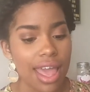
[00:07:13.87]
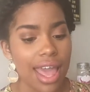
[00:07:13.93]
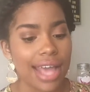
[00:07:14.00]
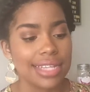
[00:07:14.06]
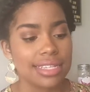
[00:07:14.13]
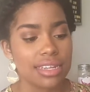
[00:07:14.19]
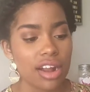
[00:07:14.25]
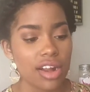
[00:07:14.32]

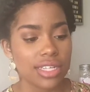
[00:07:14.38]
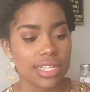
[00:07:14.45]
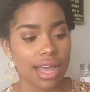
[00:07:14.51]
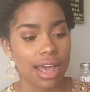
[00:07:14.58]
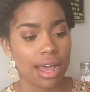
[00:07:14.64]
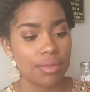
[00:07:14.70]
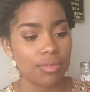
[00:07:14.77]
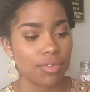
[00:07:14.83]
has in our
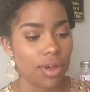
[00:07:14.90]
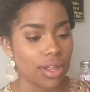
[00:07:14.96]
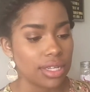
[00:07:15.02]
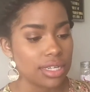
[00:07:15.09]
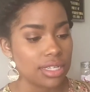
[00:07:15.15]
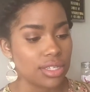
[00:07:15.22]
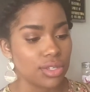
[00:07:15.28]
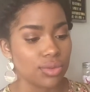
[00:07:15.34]
time
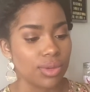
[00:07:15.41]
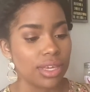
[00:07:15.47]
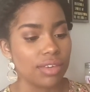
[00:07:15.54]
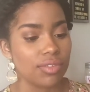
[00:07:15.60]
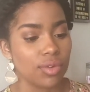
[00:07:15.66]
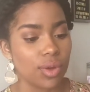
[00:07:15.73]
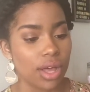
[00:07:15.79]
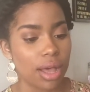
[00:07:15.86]
fallen into
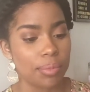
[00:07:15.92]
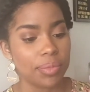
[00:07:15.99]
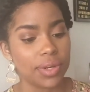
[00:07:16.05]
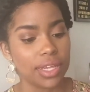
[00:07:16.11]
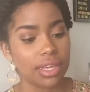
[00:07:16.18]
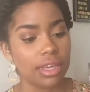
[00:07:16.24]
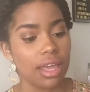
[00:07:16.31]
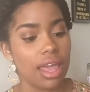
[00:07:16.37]
evil
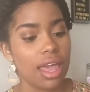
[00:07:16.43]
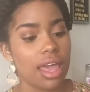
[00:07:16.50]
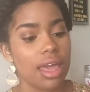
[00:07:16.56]
company